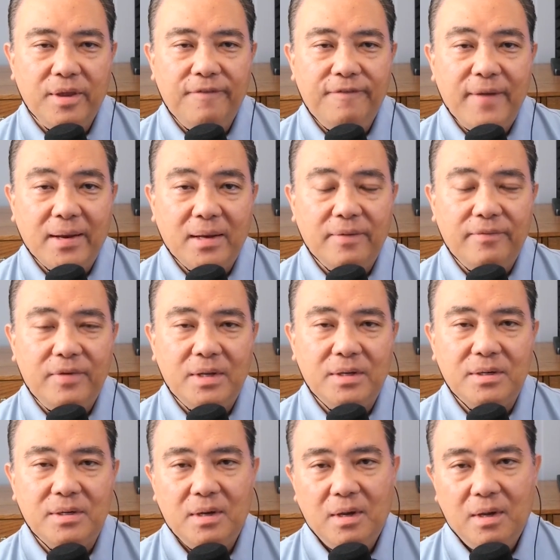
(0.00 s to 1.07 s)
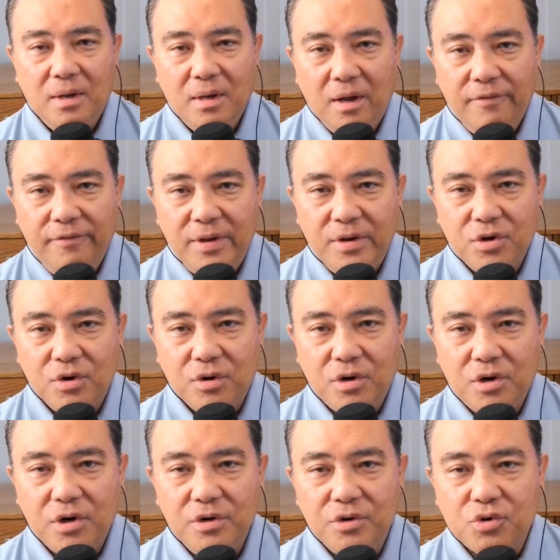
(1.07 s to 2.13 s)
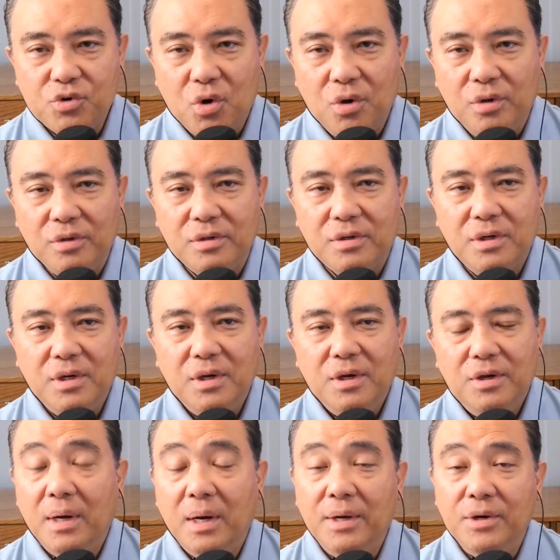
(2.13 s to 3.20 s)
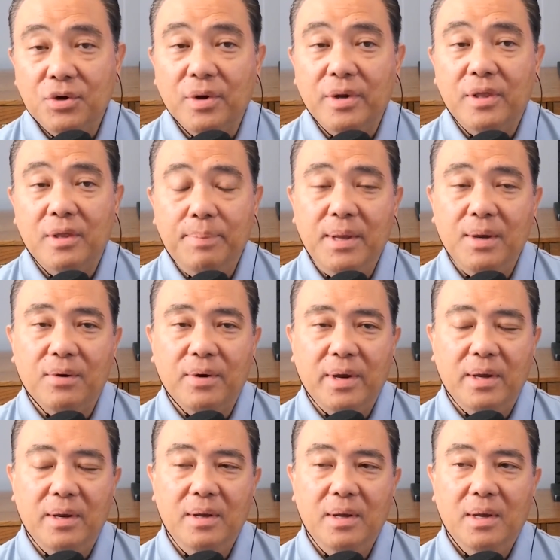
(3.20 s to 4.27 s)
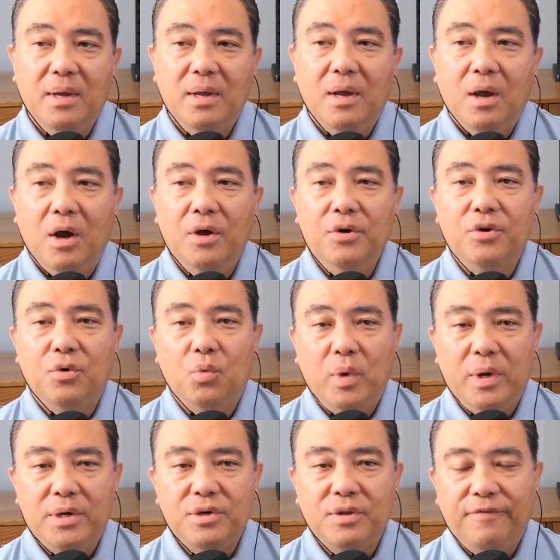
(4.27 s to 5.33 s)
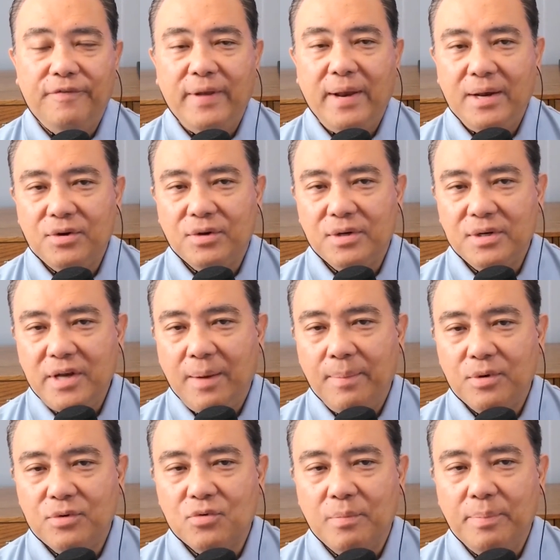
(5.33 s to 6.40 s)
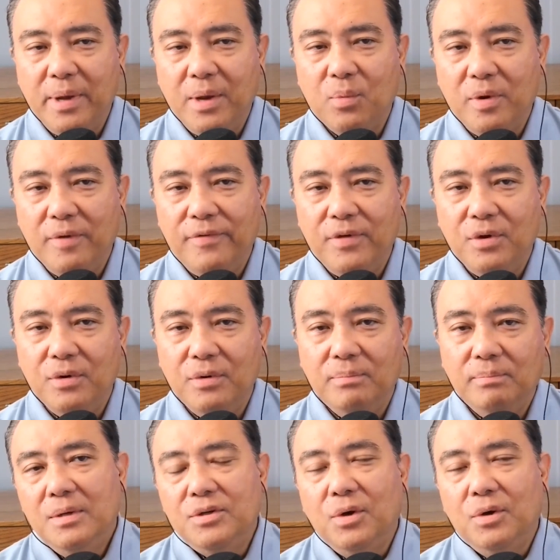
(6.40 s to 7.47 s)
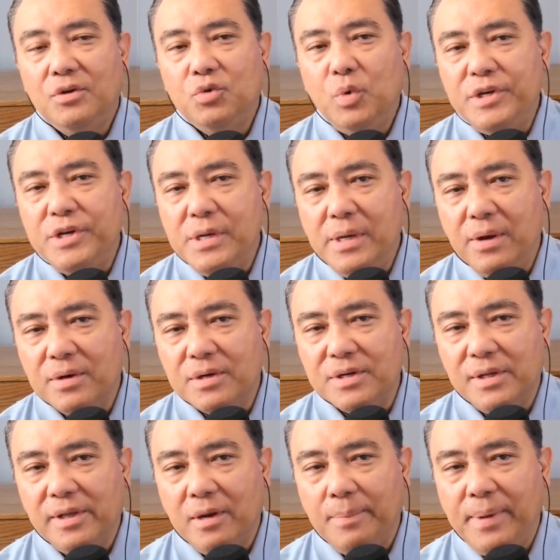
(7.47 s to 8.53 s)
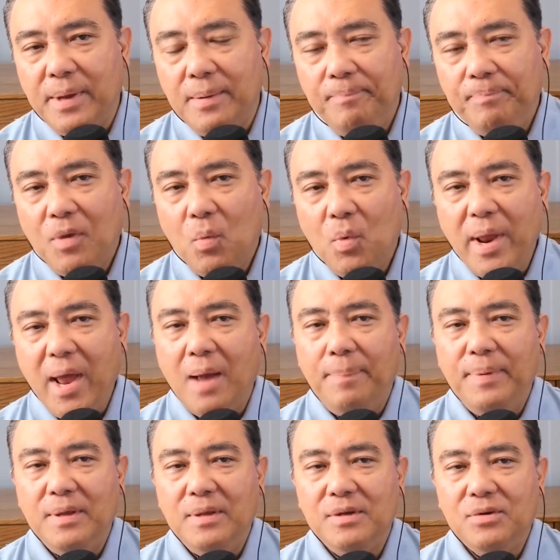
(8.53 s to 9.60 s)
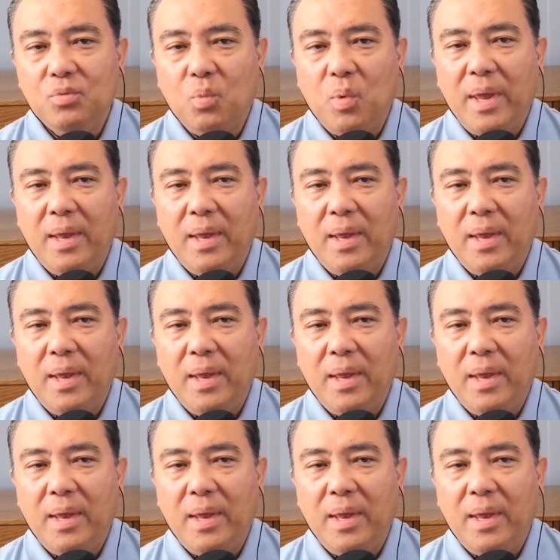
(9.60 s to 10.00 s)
the effectiveness of internal controls during the period under which the financial statements were being reviewed. So, switching gears a little bit, what is